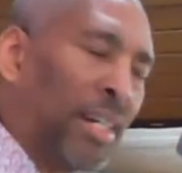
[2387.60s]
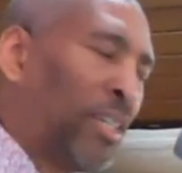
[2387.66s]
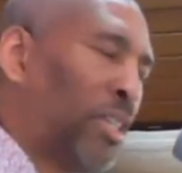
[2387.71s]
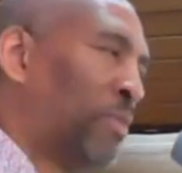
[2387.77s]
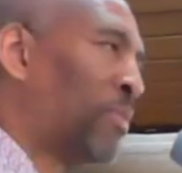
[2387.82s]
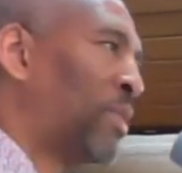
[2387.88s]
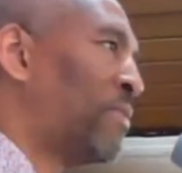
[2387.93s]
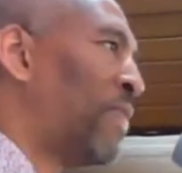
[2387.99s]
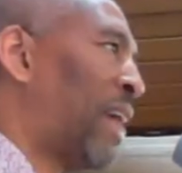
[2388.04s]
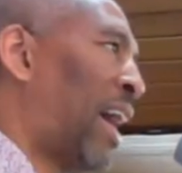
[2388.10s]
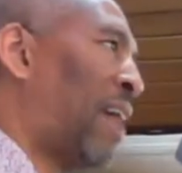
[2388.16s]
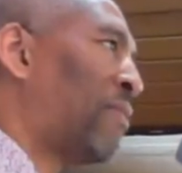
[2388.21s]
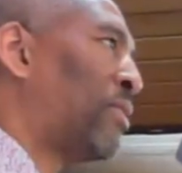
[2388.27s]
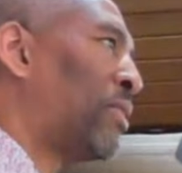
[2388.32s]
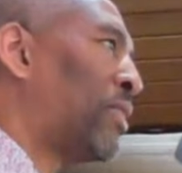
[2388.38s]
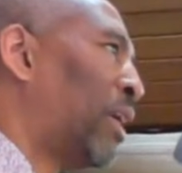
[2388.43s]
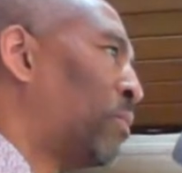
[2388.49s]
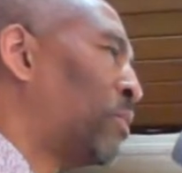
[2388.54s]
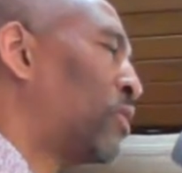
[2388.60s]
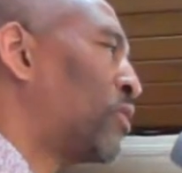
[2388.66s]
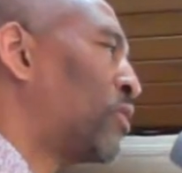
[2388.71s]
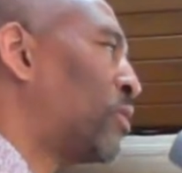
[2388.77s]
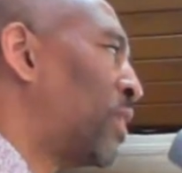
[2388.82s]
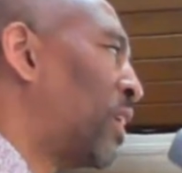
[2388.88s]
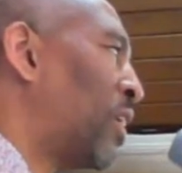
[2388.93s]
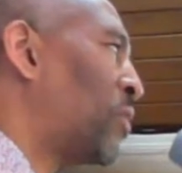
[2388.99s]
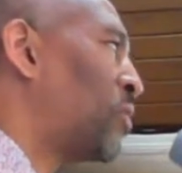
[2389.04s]
Good revival helps you
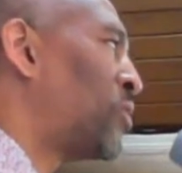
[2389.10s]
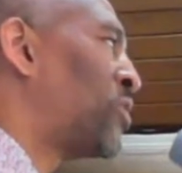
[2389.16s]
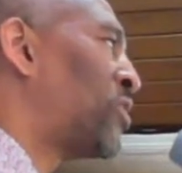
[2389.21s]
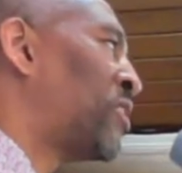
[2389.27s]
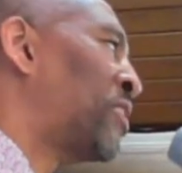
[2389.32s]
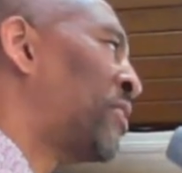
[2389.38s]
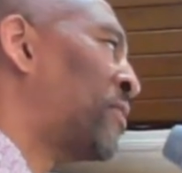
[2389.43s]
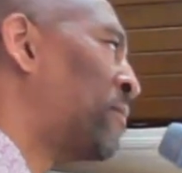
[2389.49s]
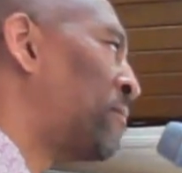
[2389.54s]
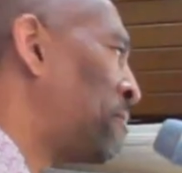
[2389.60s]
to rehearse.